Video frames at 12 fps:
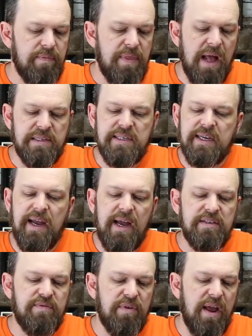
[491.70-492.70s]
that's it,
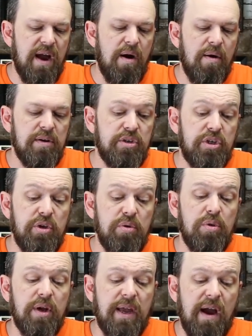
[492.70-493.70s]
guys, for now.
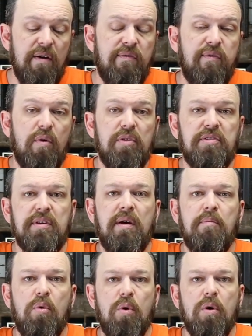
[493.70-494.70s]
Do look out for
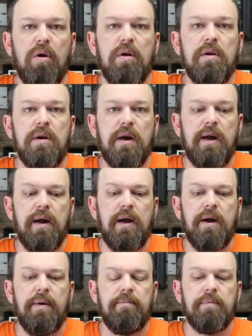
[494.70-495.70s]
some more
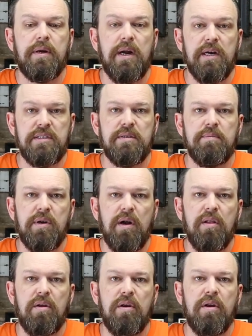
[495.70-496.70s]
custom
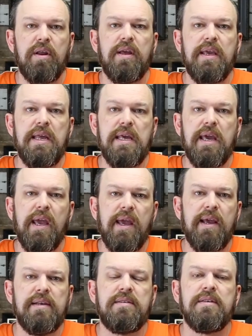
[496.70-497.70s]
colored
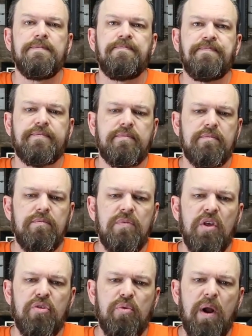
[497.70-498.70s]
EDKs
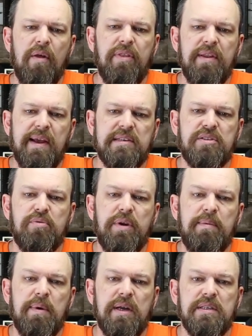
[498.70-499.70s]
throughout the next
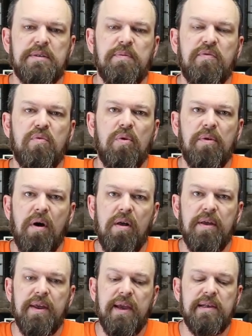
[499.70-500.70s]
3 months before the
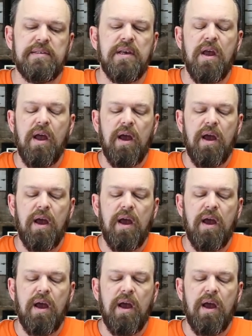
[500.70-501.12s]
holidays.